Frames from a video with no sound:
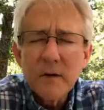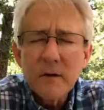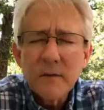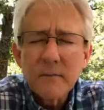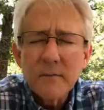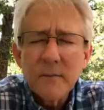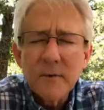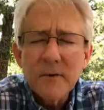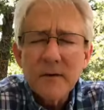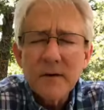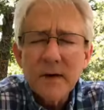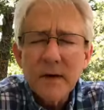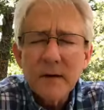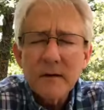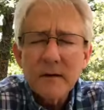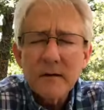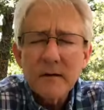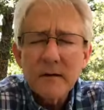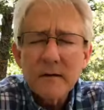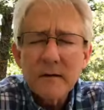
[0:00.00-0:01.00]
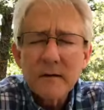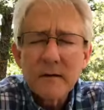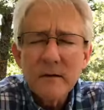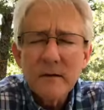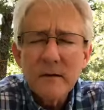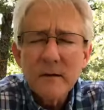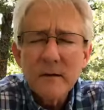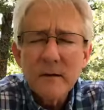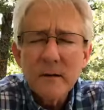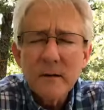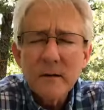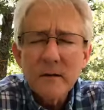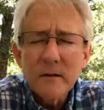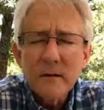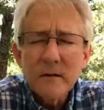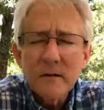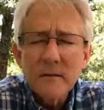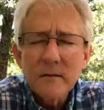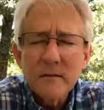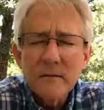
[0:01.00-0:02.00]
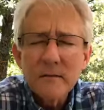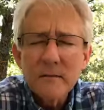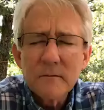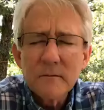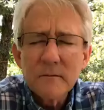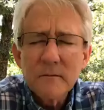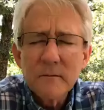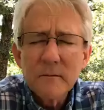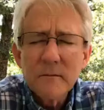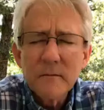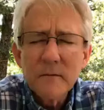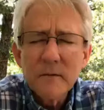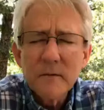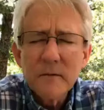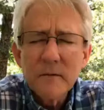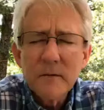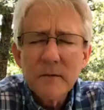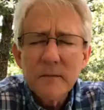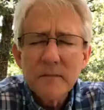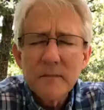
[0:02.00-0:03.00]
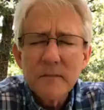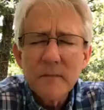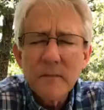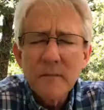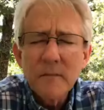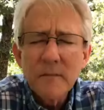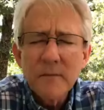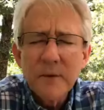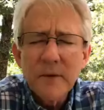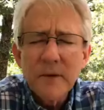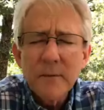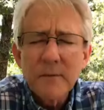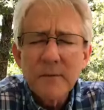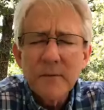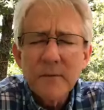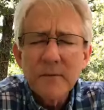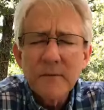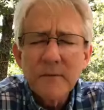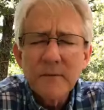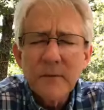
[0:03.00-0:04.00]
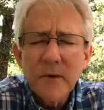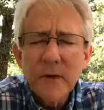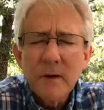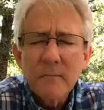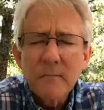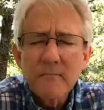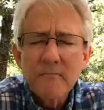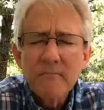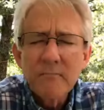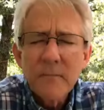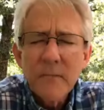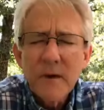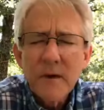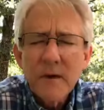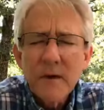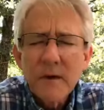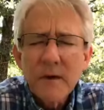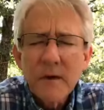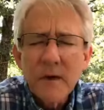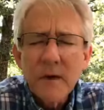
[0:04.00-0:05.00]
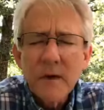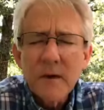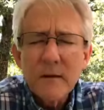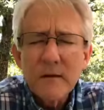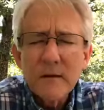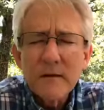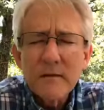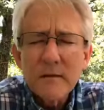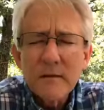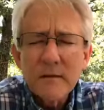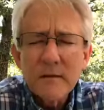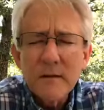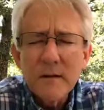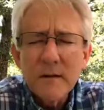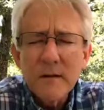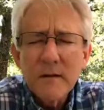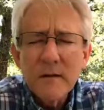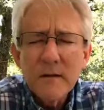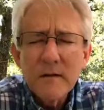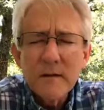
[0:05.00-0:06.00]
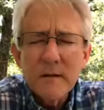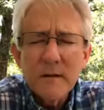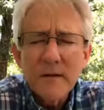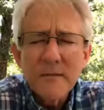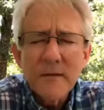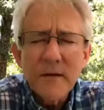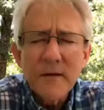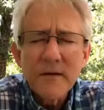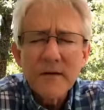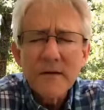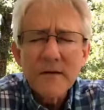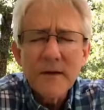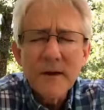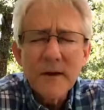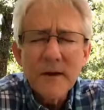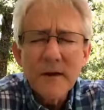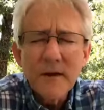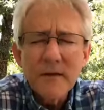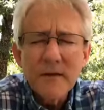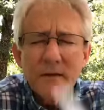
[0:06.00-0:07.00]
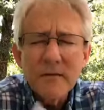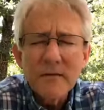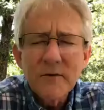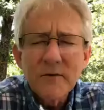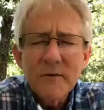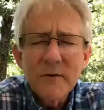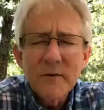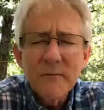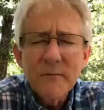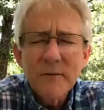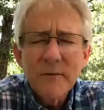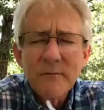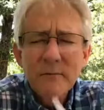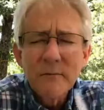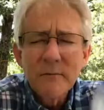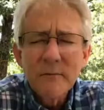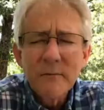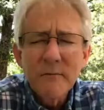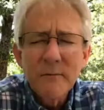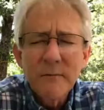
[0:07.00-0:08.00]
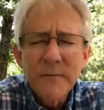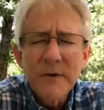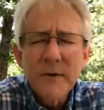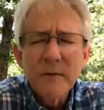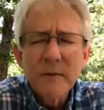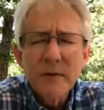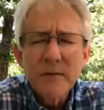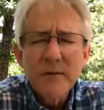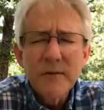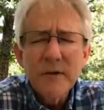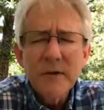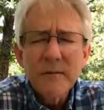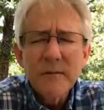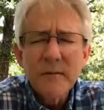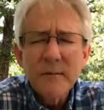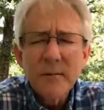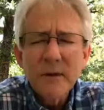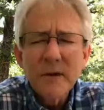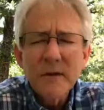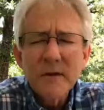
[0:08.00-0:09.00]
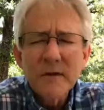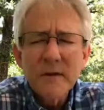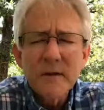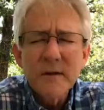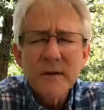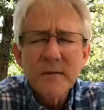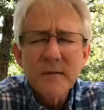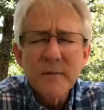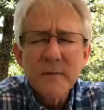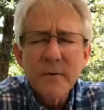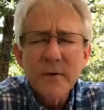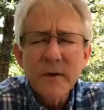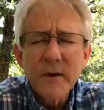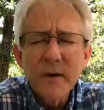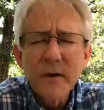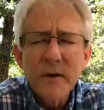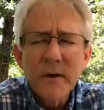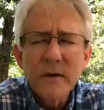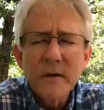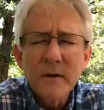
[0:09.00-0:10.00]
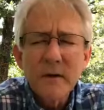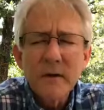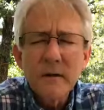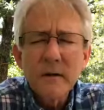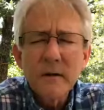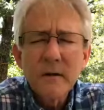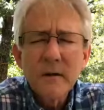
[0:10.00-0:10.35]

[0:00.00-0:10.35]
protect the people from this disease. And if they do get it, that you would be with them and bless them and bring healing.